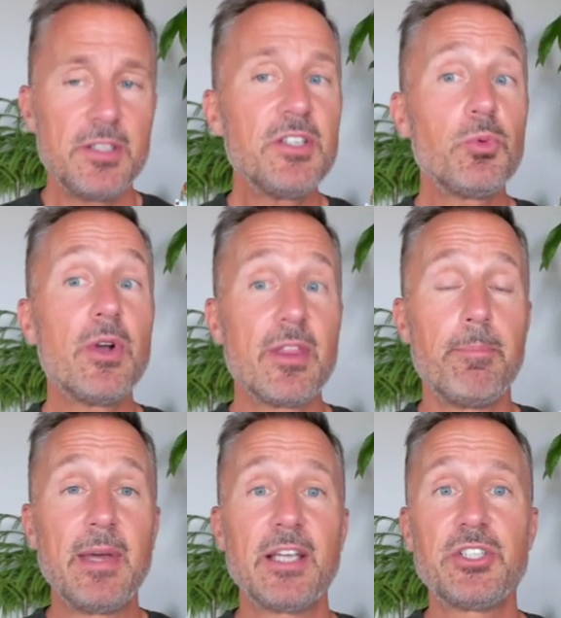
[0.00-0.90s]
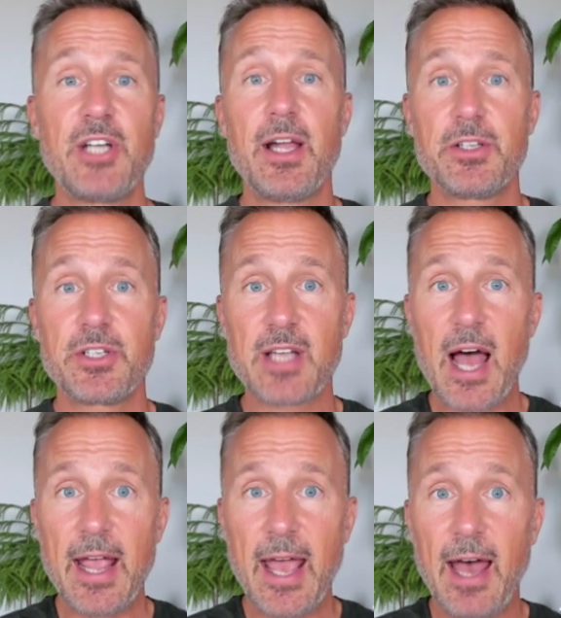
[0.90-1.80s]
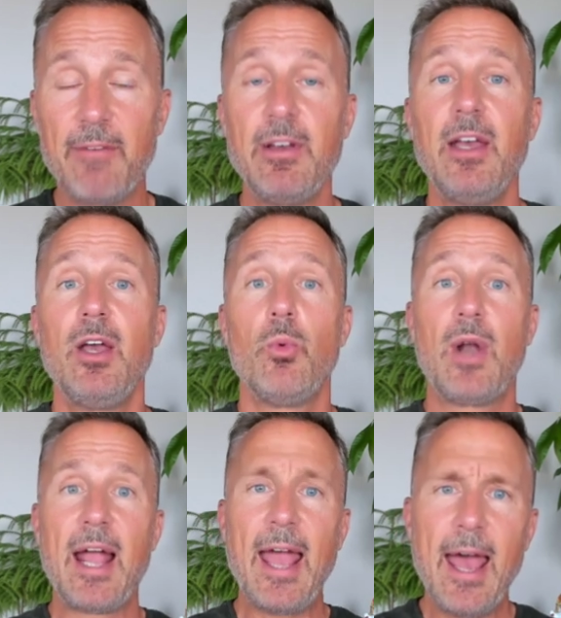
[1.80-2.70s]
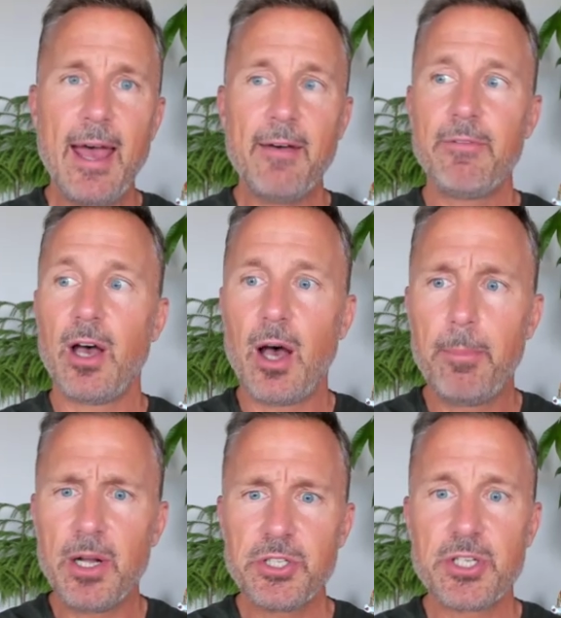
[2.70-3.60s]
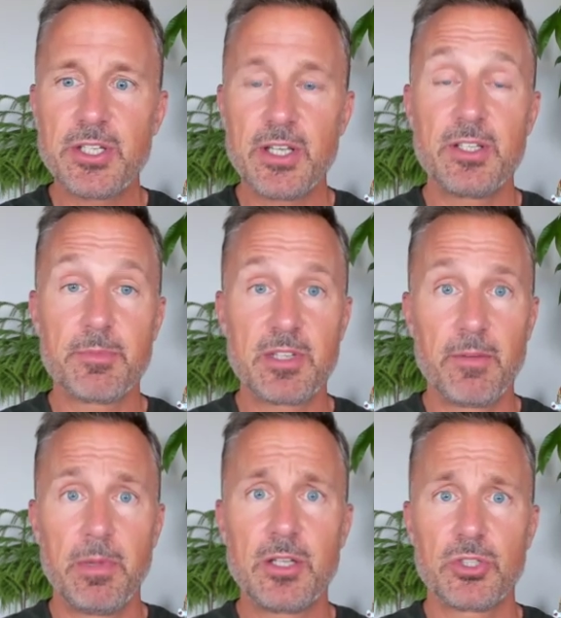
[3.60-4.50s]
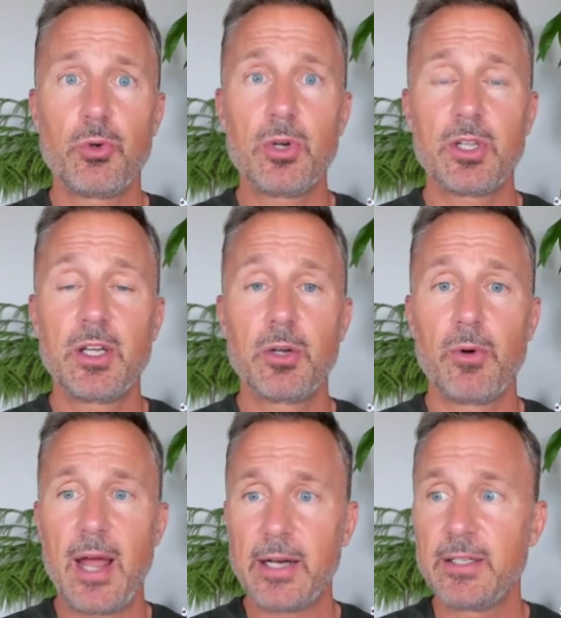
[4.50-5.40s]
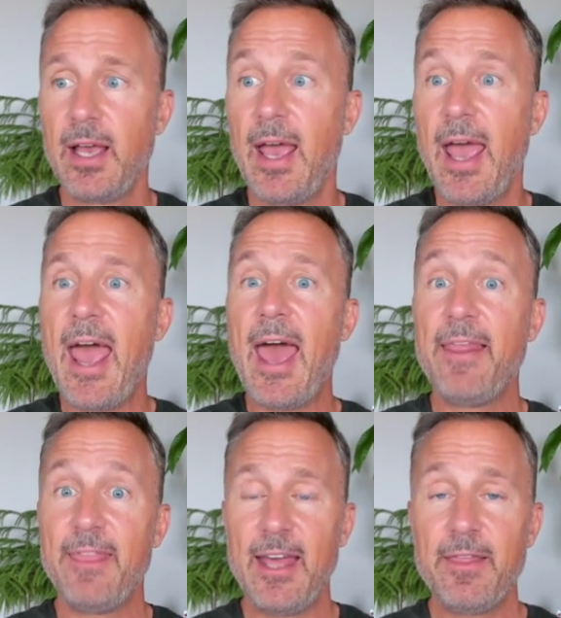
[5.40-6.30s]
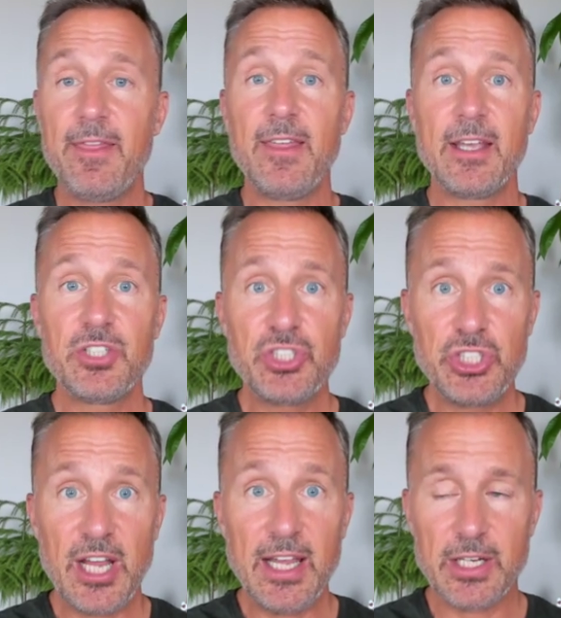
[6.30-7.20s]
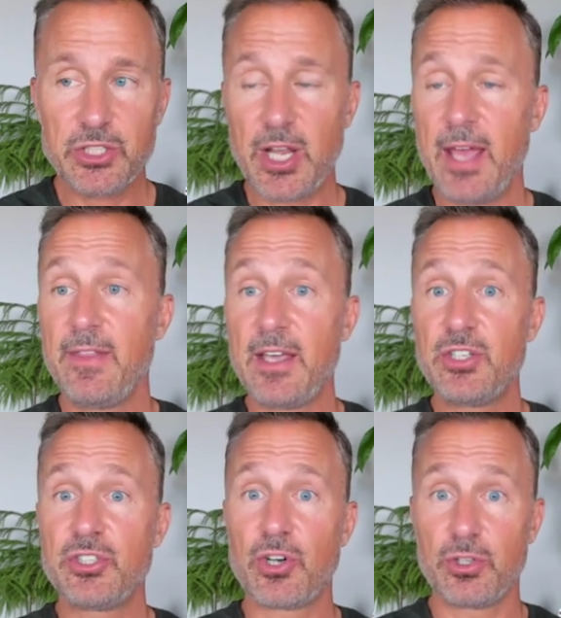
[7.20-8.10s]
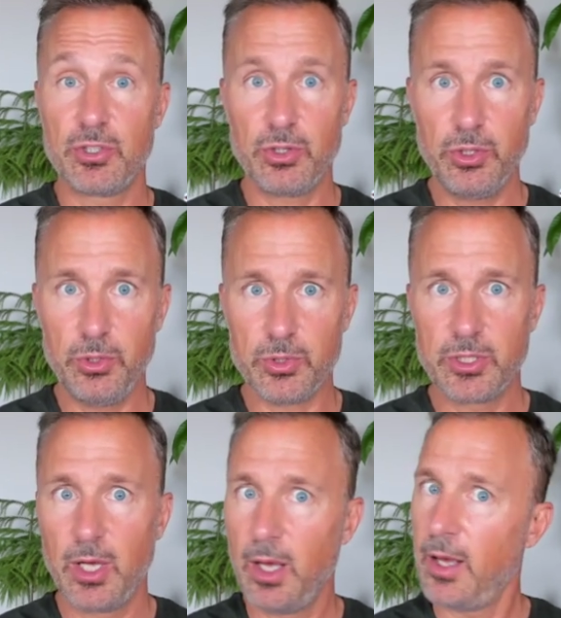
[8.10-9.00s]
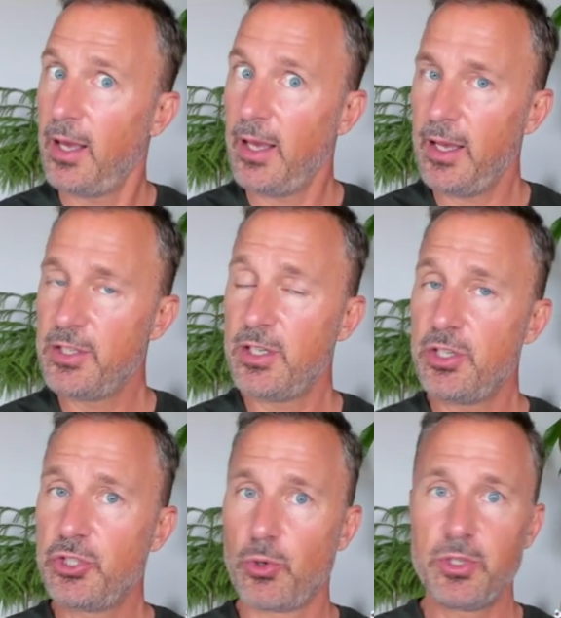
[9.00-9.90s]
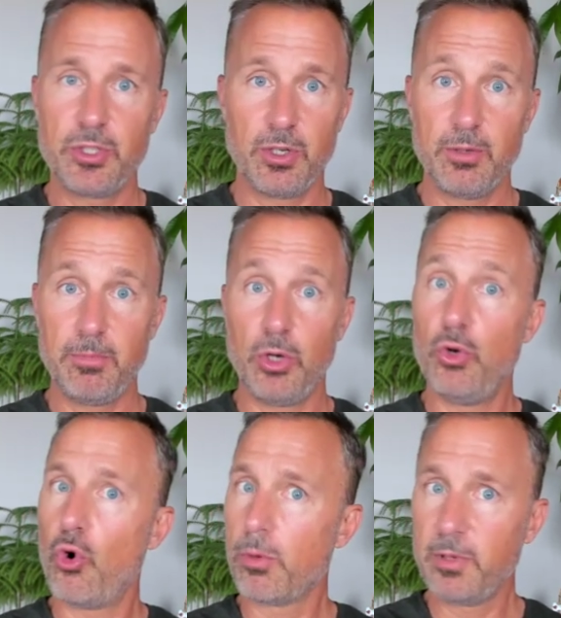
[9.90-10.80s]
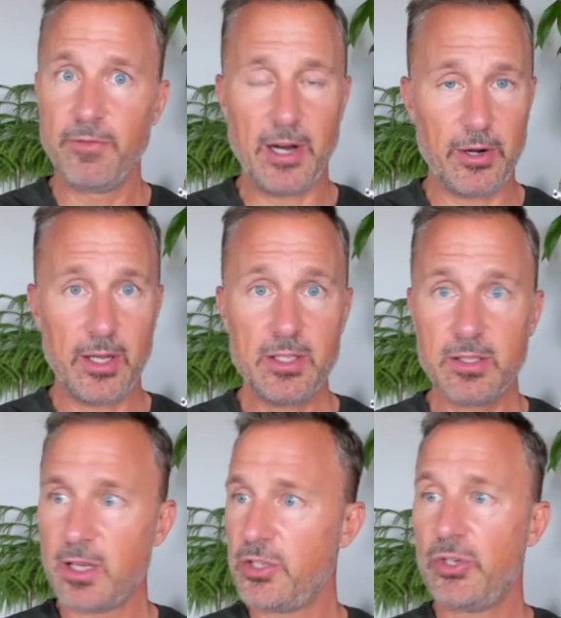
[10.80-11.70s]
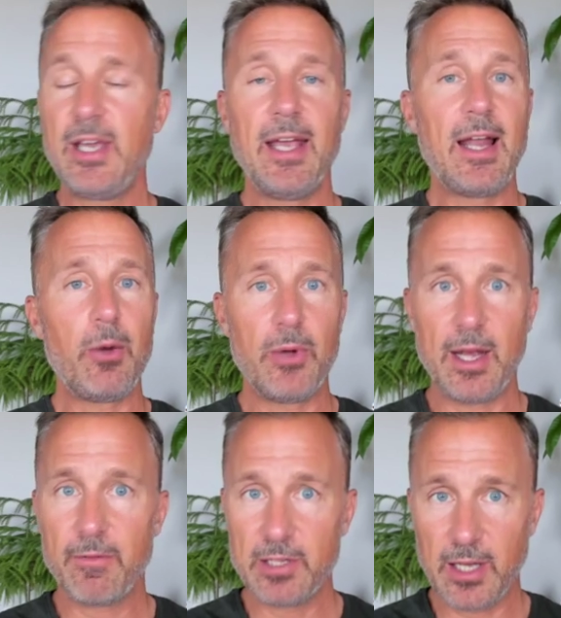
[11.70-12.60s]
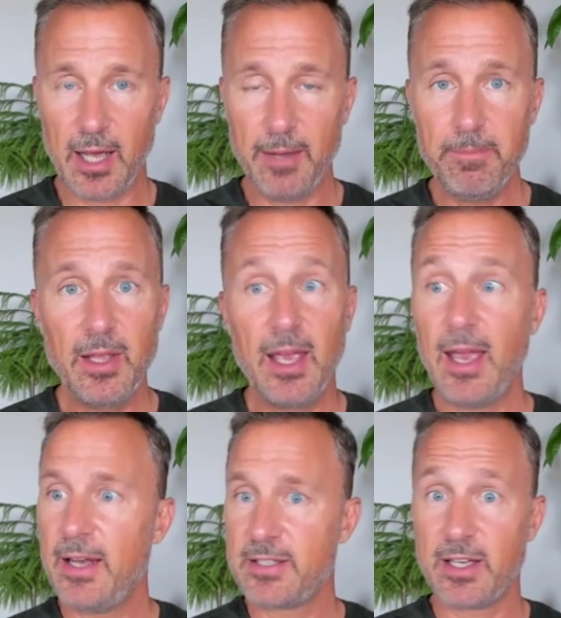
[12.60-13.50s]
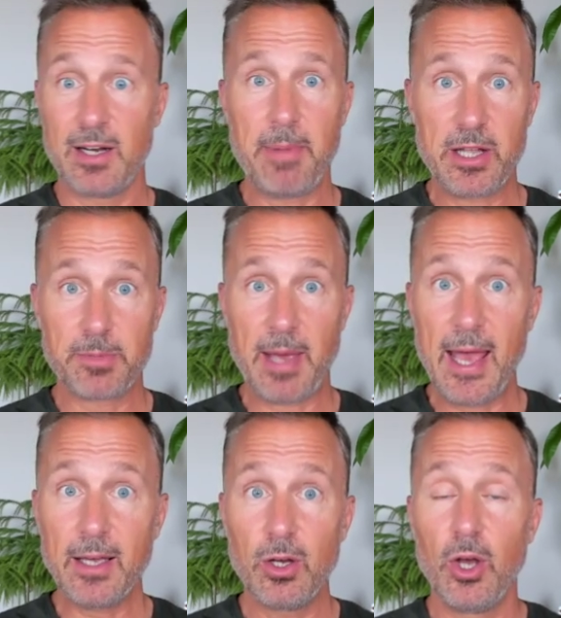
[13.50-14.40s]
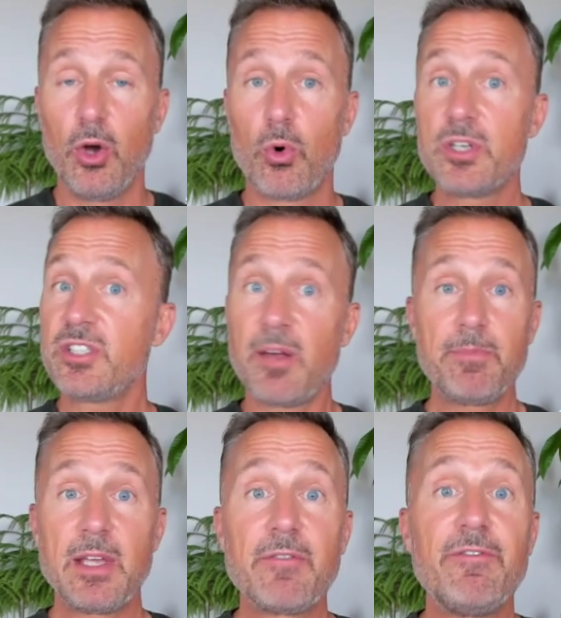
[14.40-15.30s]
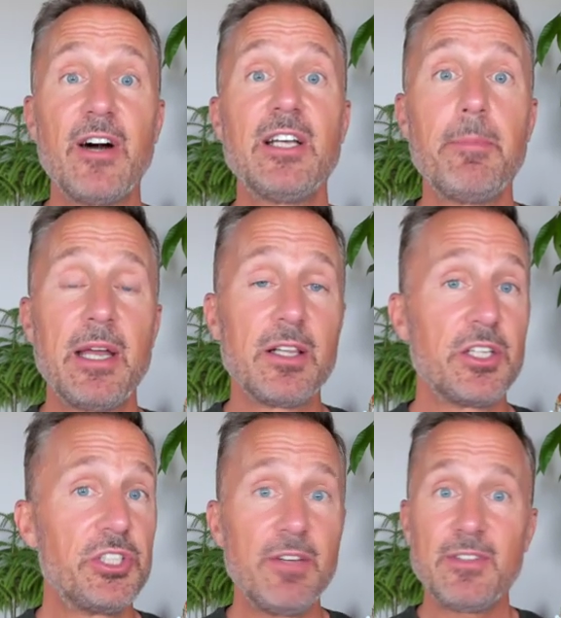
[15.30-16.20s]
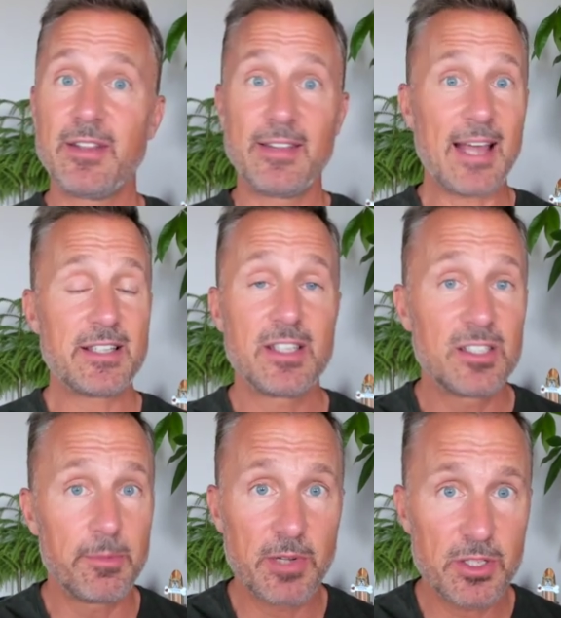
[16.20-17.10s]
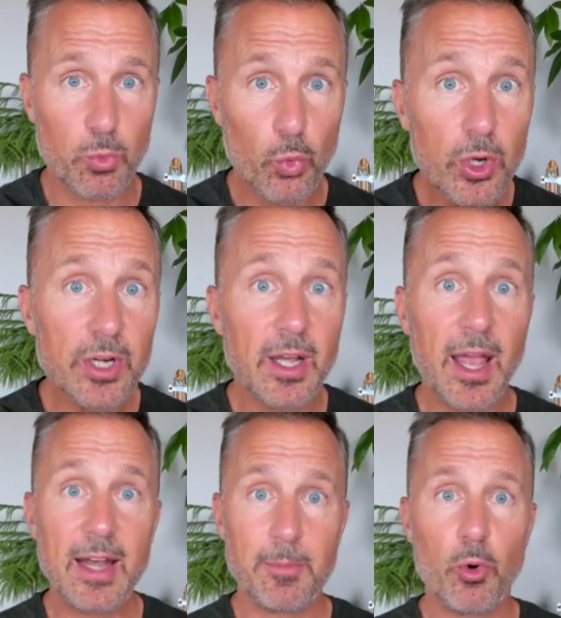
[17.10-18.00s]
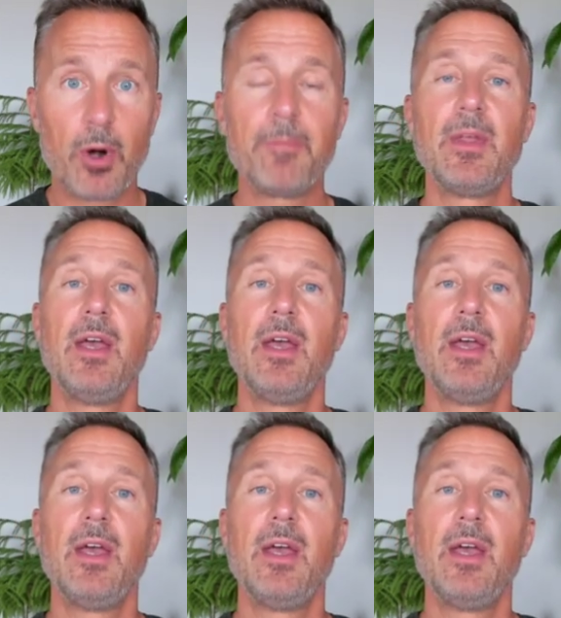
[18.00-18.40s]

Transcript: This is one of the biggest challenges I have. When I have a bunch of systems that have been historically correct, and then things change and they start to lose. Is it a short-term normal variance, because you cannot win every time, and is it gonna bounce back? Or something fundamentally shifted that system doesn't work anymore?